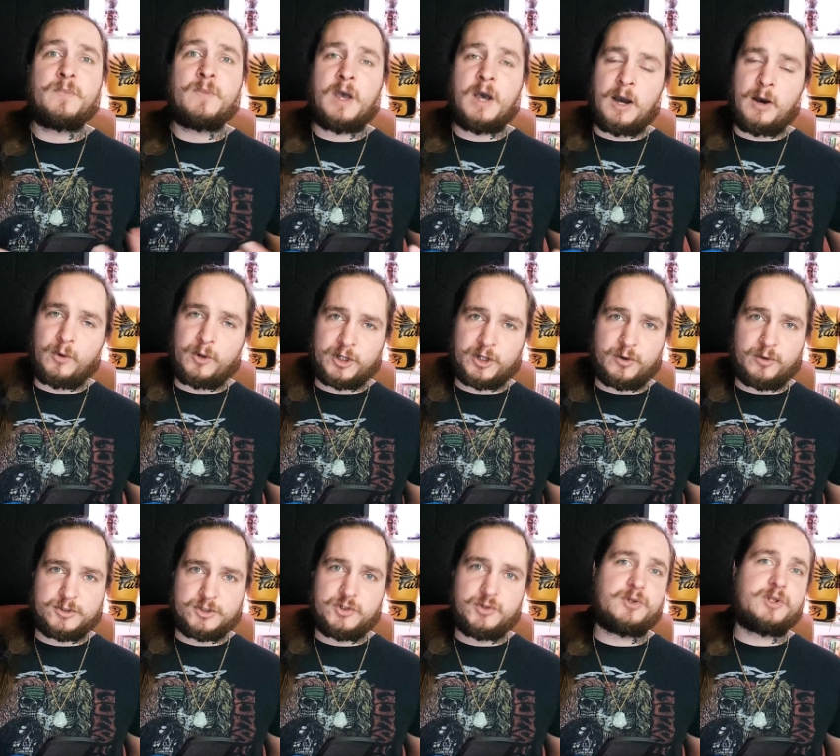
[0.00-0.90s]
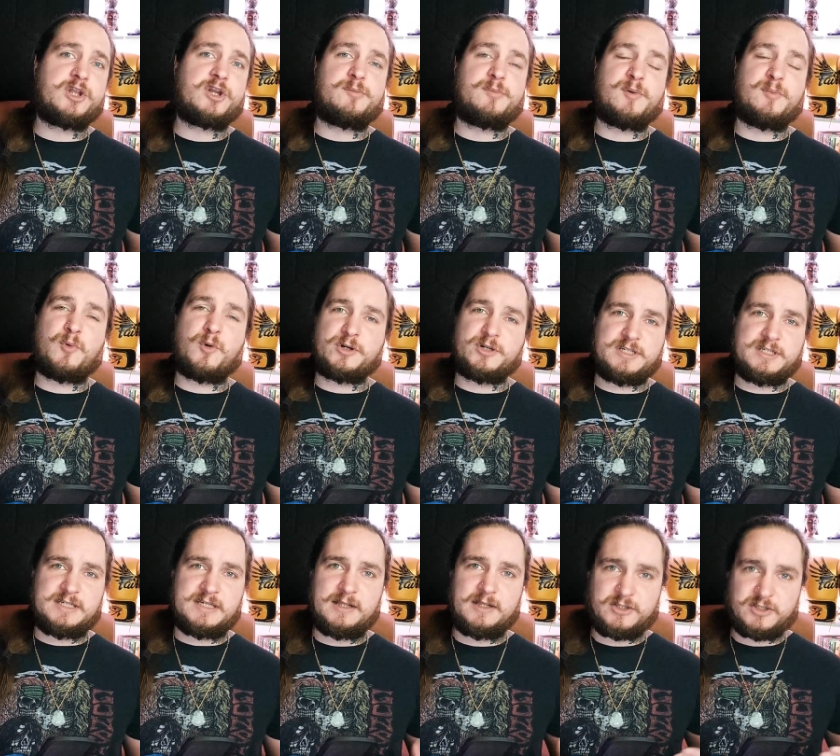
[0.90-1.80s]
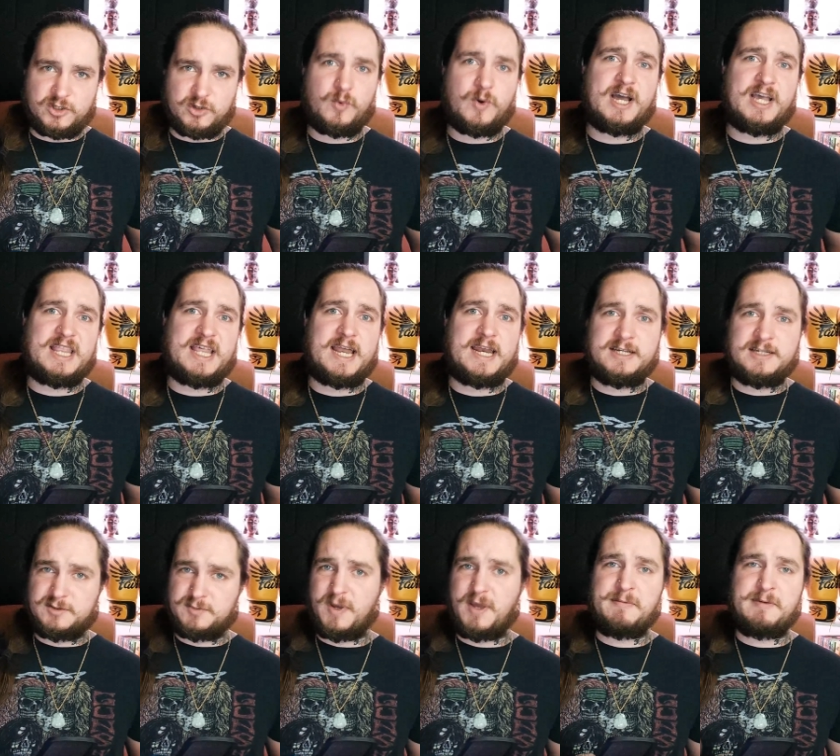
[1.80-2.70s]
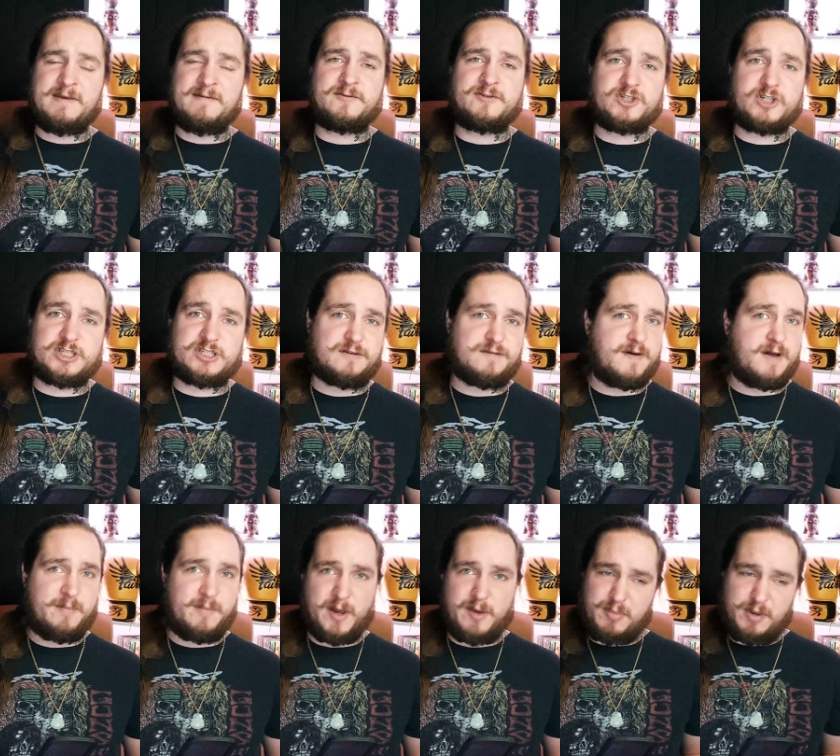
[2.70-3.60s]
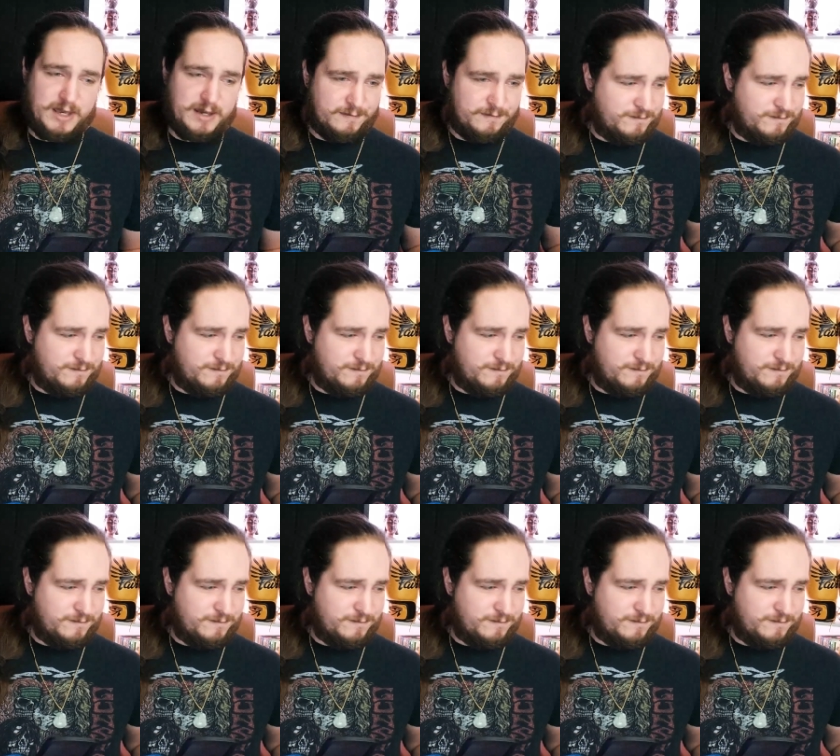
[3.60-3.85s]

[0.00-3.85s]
I want to go into a little bit more detail as to why that is, maybe even justify my pick.